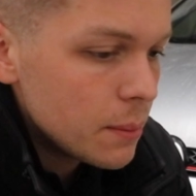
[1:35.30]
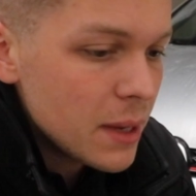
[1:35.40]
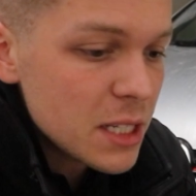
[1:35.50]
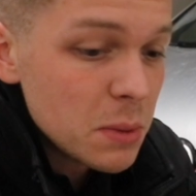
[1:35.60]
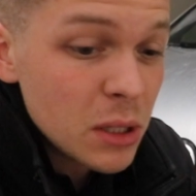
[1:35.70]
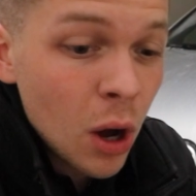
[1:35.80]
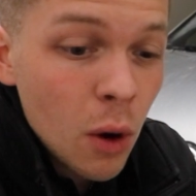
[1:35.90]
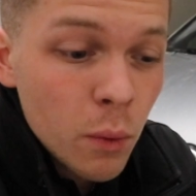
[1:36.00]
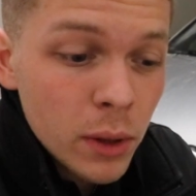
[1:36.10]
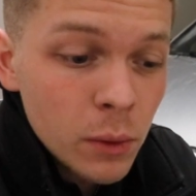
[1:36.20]
makes me
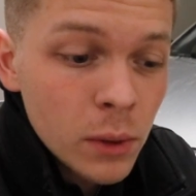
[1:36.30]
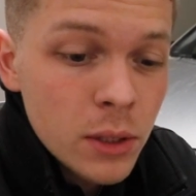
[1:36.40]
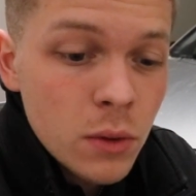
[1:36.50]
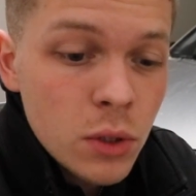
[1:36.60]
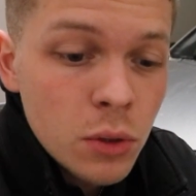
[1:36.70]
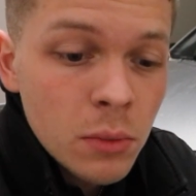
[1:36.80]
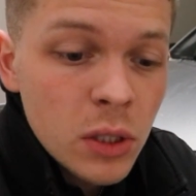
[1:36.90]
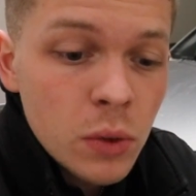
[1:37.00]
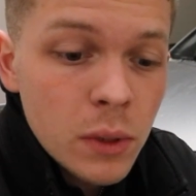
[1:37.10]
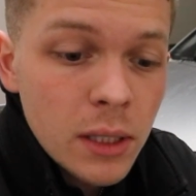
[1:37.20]
not really want to do too
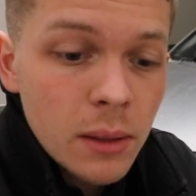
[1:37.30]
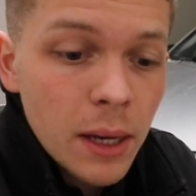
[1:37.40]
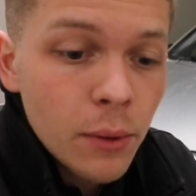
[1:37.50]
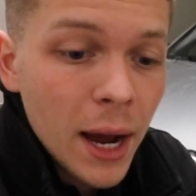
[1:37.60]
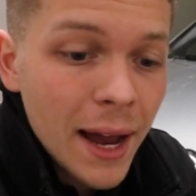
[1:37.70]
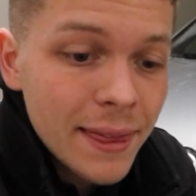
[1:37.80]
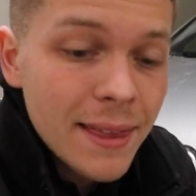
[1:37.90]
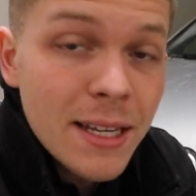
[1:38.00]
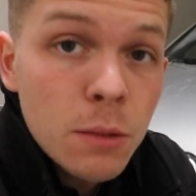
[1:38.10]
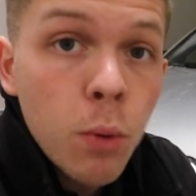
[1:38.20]
much with it at
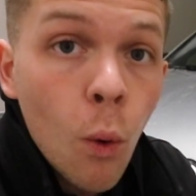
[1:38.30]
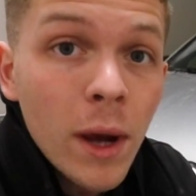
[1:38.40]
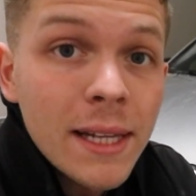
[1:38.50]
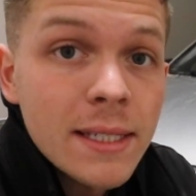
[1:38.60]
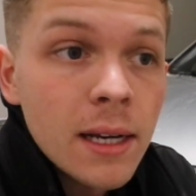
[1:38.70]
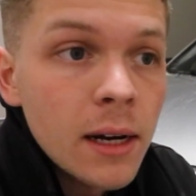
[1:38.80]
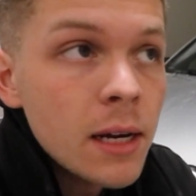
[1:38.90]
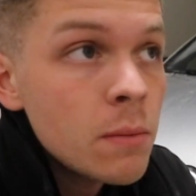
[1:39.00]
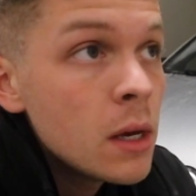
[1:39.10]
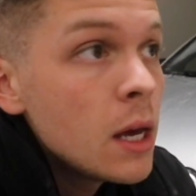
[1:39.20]
this point in time.